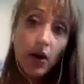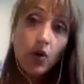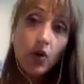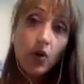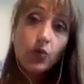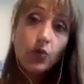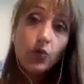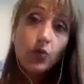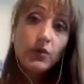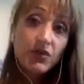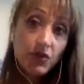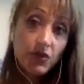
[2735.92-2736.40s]

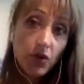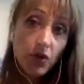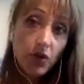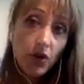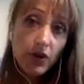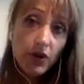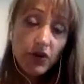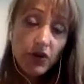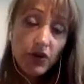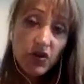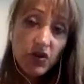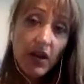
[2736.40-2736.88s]

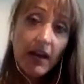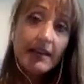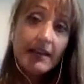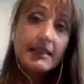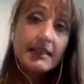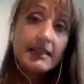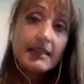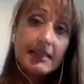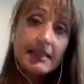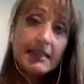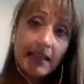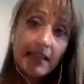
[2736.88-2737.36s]
research,
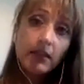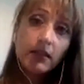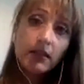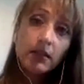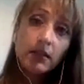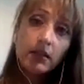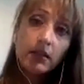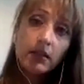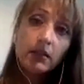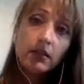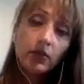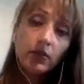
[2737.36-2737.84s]

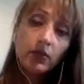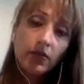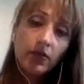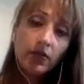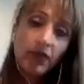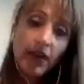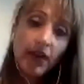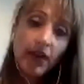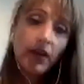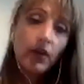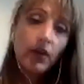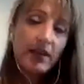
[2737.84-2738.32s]
until
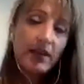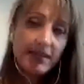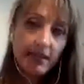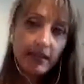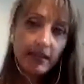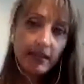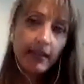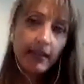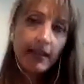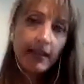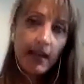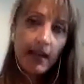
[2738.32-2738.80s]
very
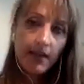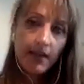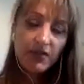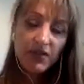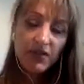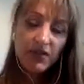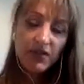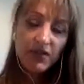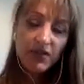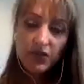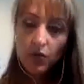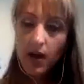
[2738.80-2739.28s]
recently, and I've
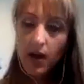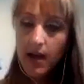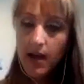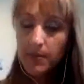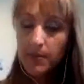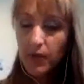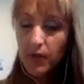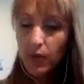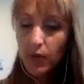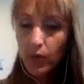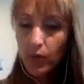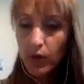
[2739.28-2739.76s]

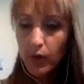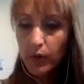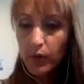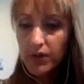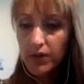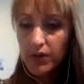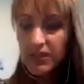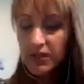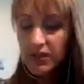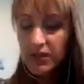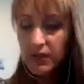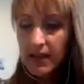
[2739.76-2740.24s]
described the work we're
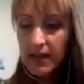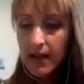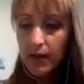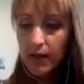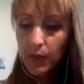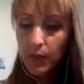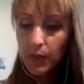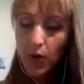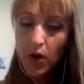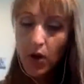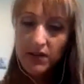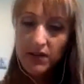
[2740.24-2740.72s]
doing now
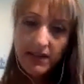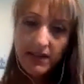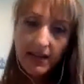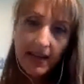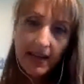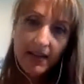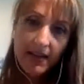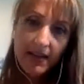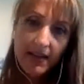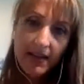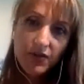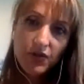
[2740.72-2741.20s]
with prostate
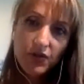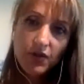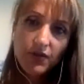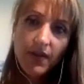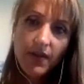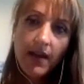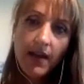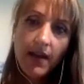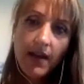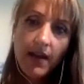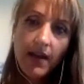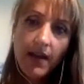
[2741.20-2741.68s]
cancer
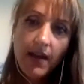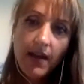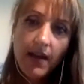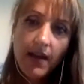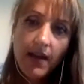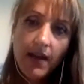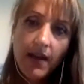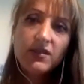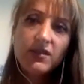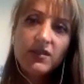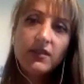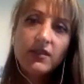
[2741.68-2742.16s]
survivors and
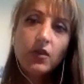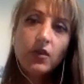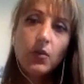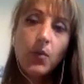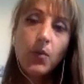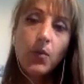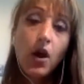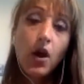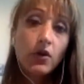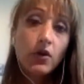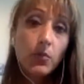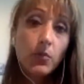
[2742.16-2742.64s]
their partner,
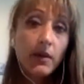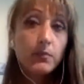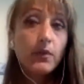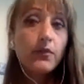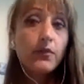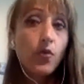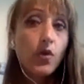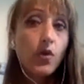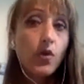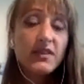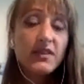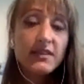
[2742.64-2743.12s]
but
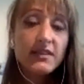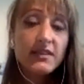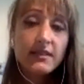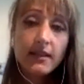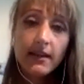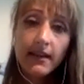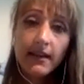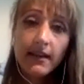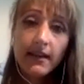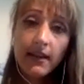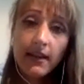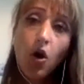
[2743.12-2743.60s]
before this
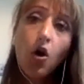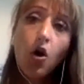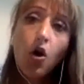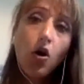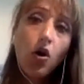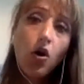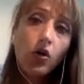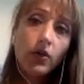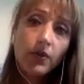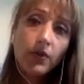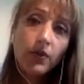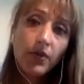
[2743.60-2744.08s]
study,
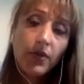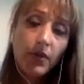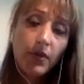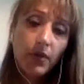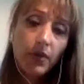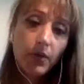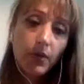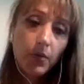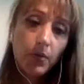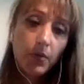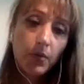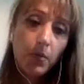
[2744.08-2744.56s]
all of
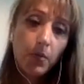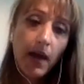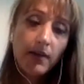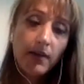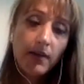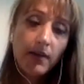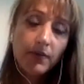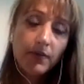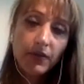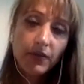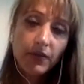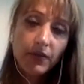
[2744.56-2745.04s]
the
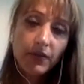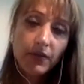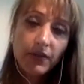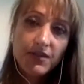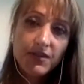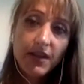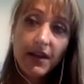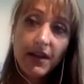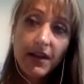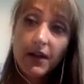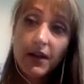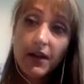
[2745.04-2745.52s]

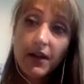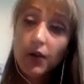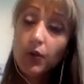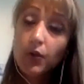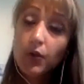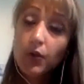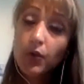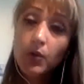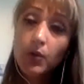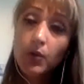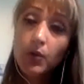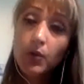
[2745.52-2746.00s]
mindfulness
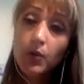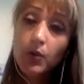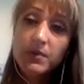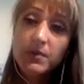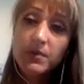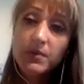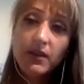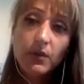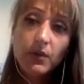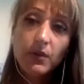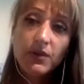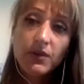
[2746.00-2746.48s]
groups and
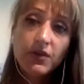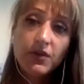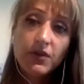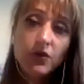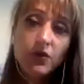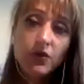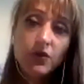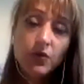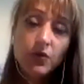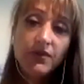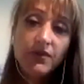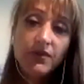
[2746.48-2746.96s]
research we've
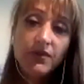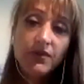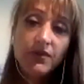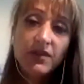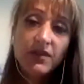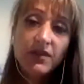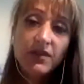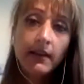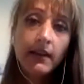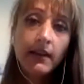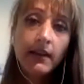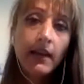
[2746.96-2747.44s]
done
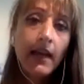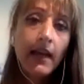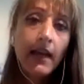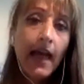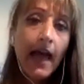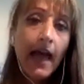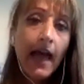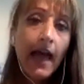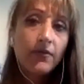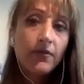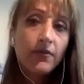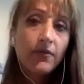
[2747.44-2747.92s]
have
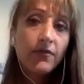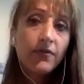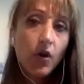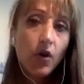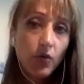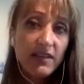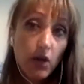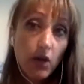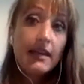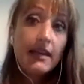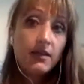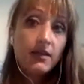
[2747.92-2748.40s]
focused
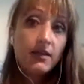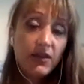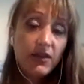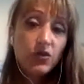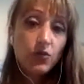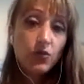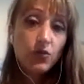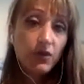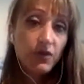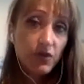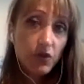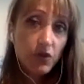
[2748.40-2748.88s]
on
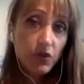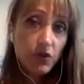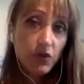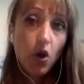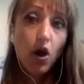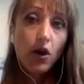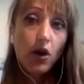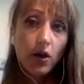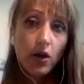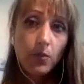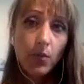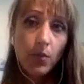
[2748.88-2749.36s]
individuals,
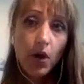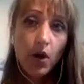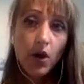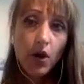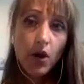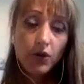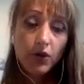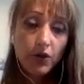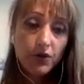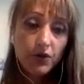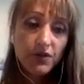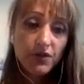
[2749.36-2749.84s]
not on
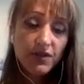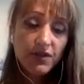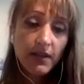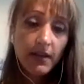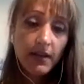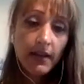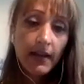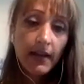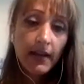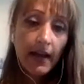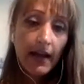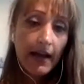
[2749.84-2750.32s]
partners.
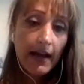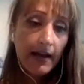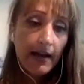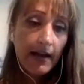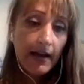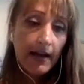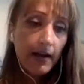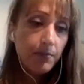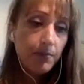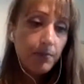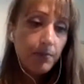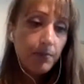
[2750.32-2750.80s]

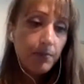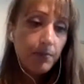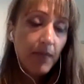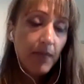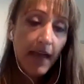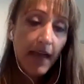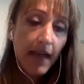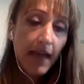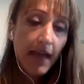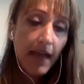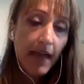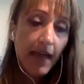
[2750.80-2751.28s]
And
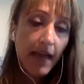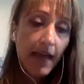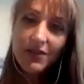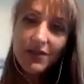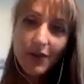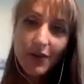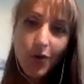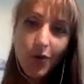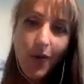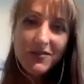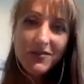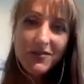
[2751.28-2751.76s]
that was actually
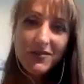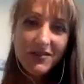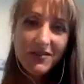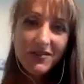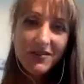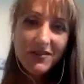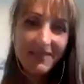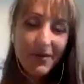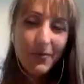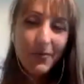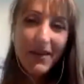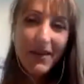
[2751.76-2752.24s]
a question
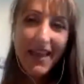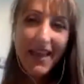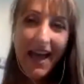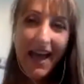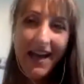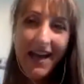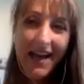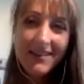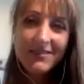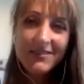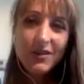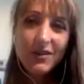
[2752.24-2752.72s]
that we
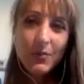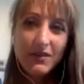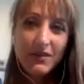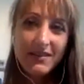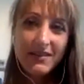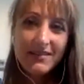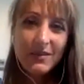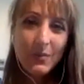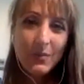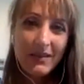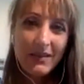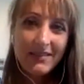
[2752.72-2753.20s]
asked our
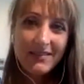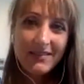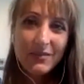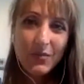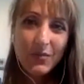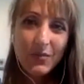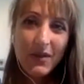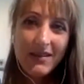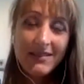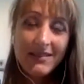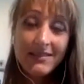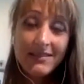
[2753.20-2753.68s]
participants
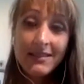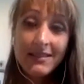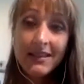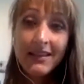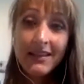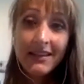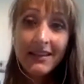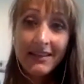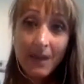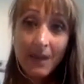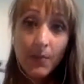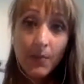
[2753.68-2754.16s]
was,
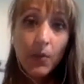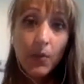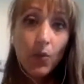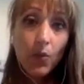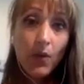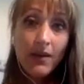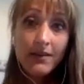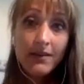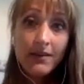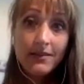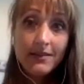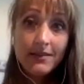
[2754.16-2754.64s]
number
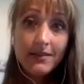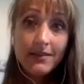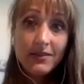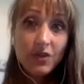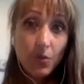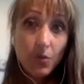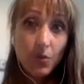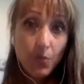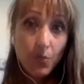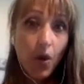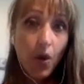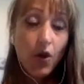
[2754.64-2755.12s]
one, does
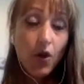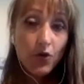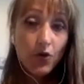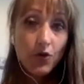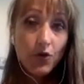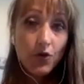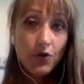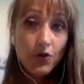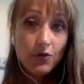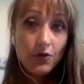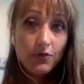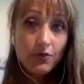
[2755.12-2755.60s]
your
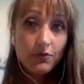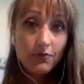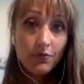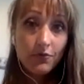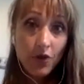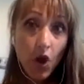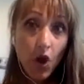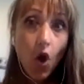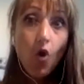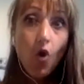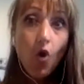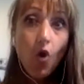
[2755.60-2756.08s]
partner
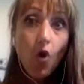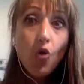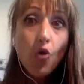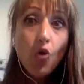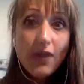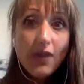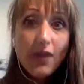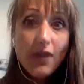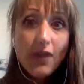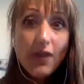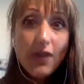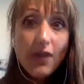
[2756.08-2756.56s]
know that you're
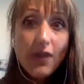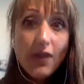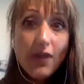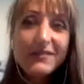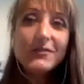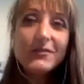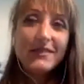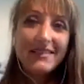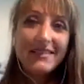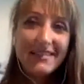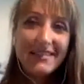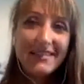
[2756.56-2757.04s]
here
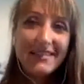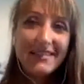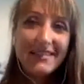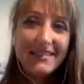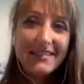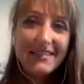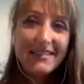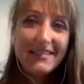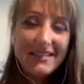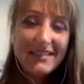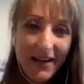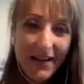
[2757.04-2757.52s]
doing these
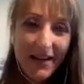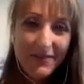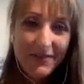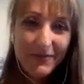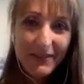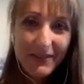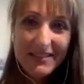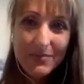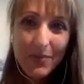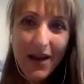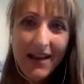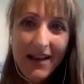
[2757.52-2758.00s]
mindfulness
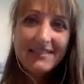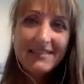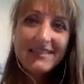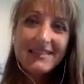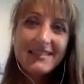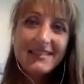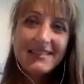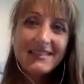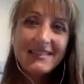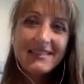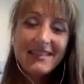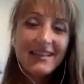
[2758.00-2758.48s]

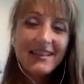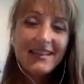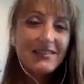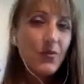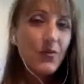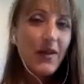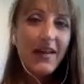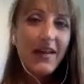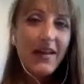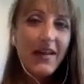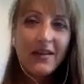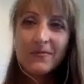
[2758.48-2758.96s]
practices as a
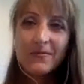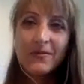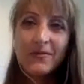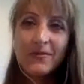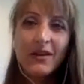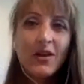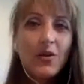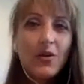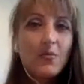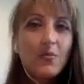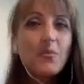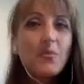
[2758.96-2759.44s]
way of
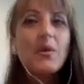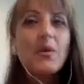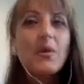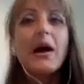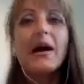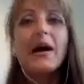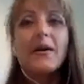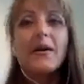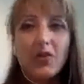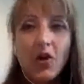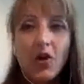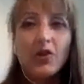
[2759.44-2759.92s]

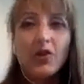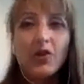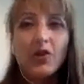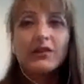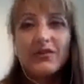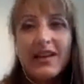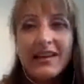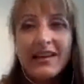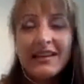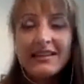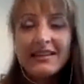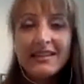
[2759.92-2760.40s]

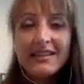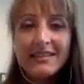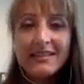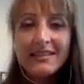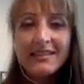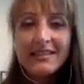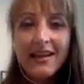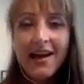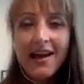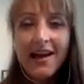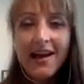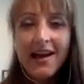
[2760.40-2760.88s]
cultivating
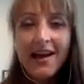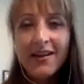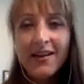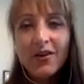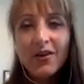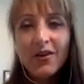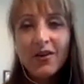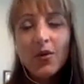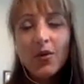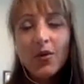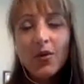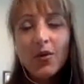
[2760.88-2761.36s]
desire or
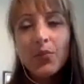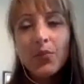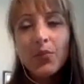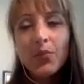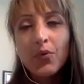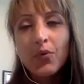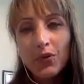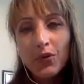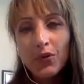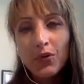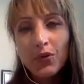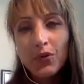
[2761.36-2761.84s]

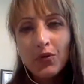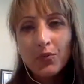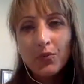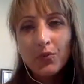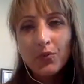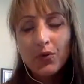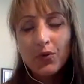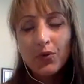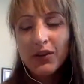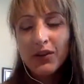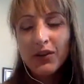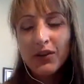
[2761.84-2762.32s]
putting you more
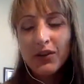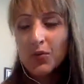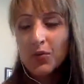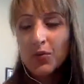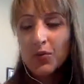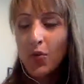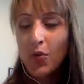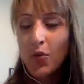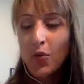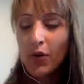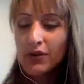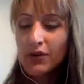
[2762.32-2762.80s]
in tune
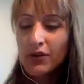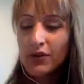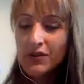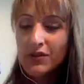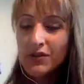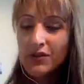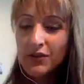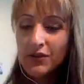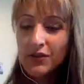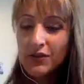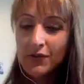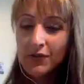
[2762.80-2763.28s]
with sexual
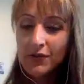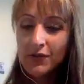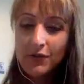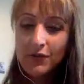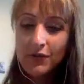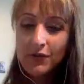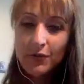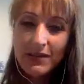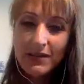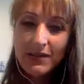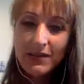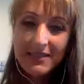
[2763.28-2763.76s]

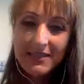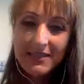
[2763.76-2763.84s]
response?